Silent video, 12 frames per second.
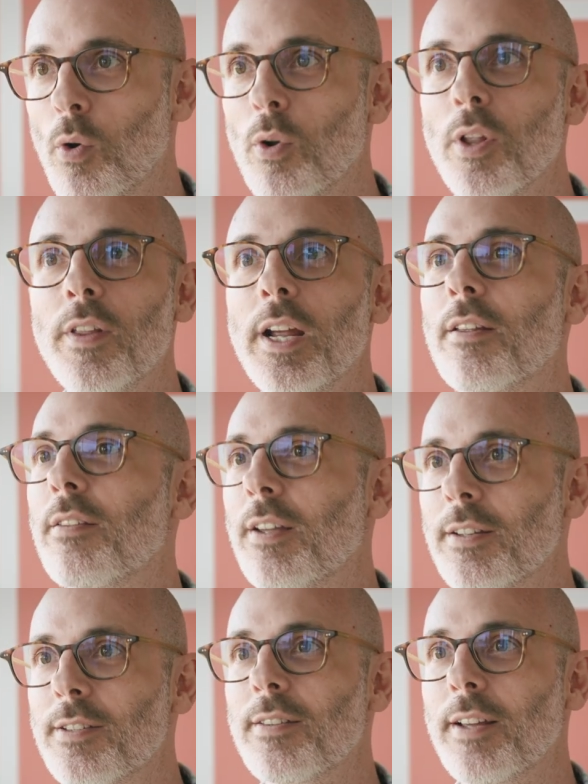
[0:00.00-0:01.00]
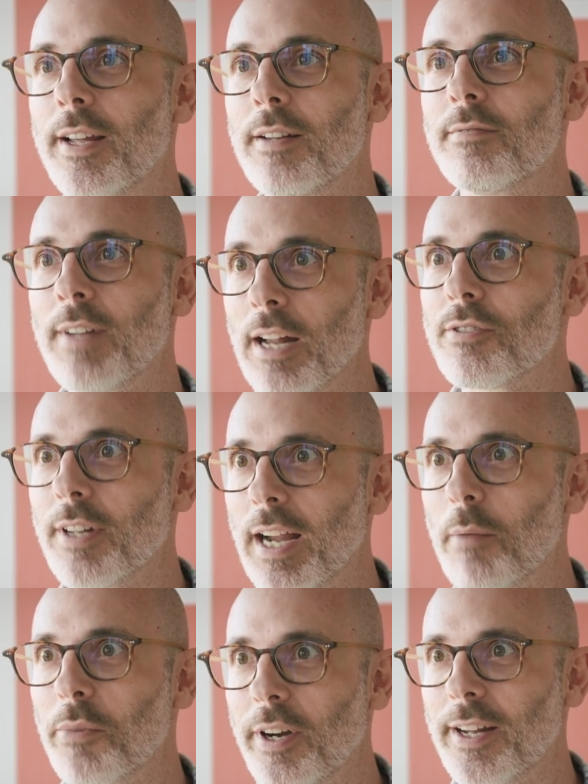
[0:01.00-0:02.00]
all of the other things that they're naturally
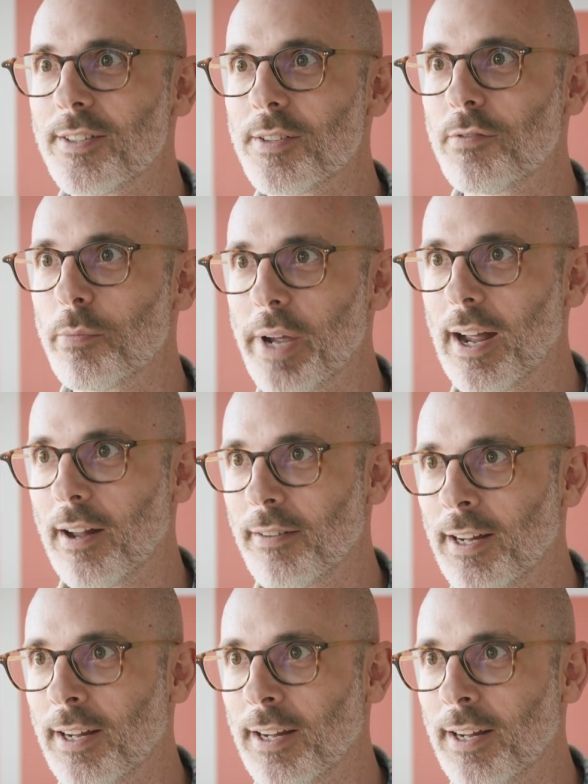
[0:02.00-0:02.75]
apprehensive about.